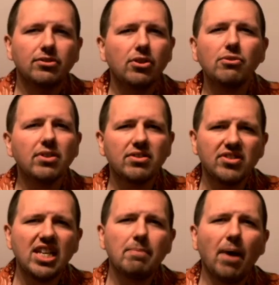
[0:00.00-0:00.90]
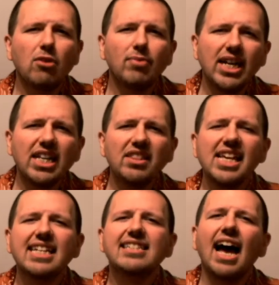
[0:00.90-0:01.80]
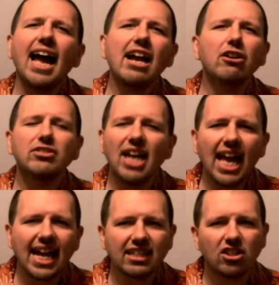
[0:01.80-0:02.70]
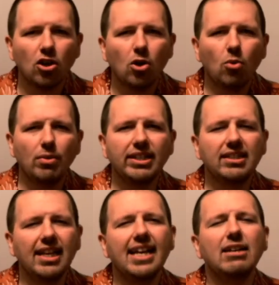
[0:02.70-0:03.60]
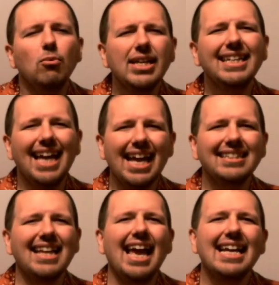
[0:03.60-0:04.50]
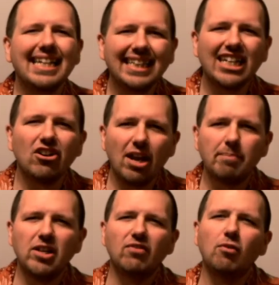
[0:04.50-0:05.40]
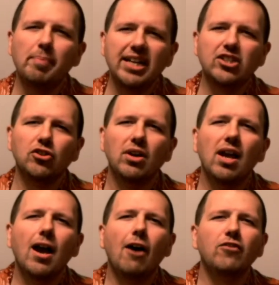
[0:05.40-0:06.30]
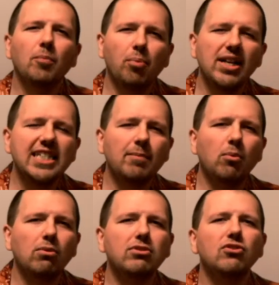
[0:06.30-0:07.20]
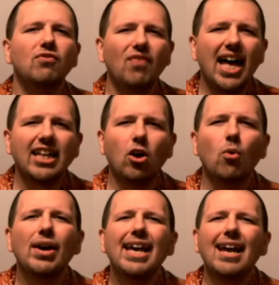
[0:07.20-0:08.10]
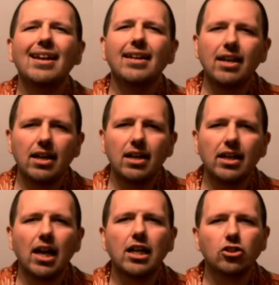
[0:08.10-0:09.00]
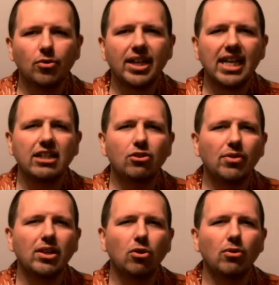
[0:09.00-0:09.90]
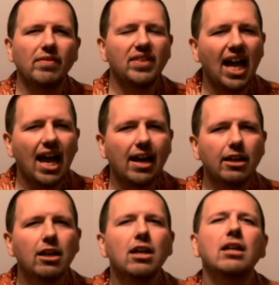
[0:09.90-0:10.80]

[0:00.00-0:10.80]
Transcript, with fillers: So you can see by reading the entire text we, get, we get a clear and beautiful picture of the principles to follow in eating and drinking to the glory of God.